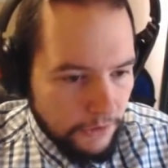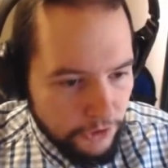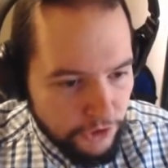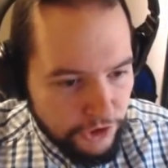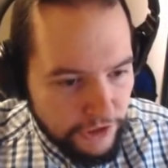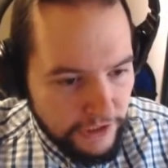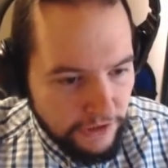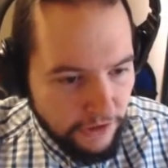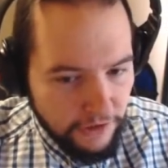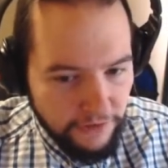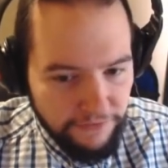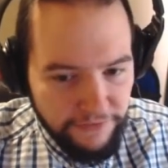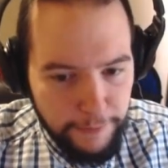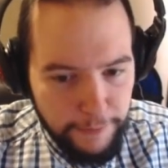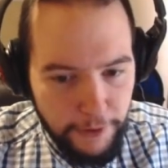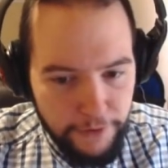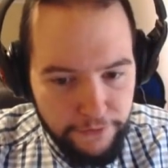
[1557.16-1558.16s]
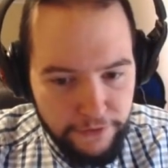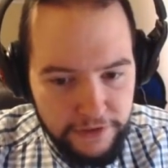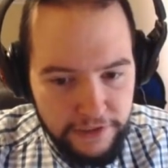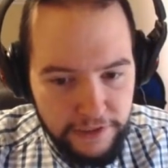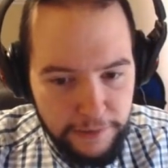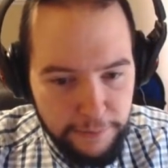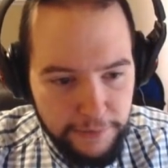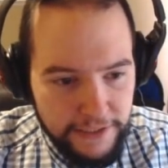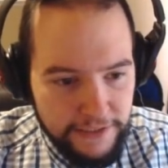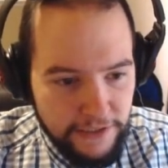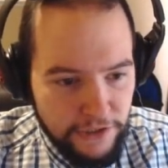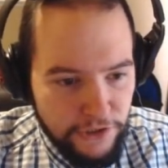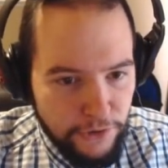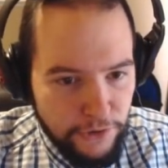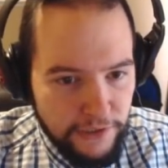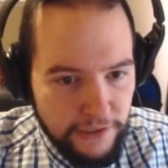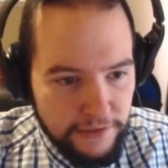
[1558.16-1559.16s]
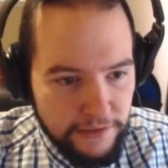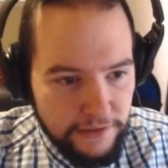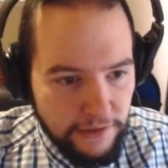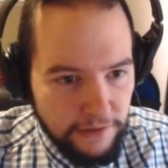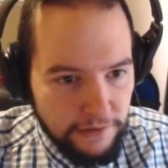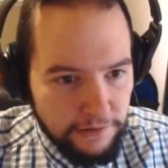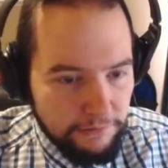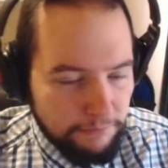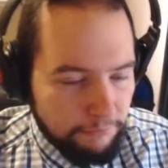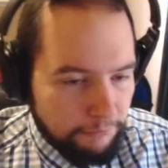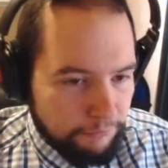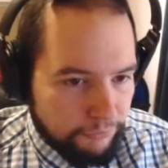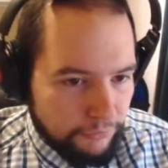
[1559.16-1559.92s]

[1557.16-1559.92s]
Because she's not going to flip over until he plays a unit, so...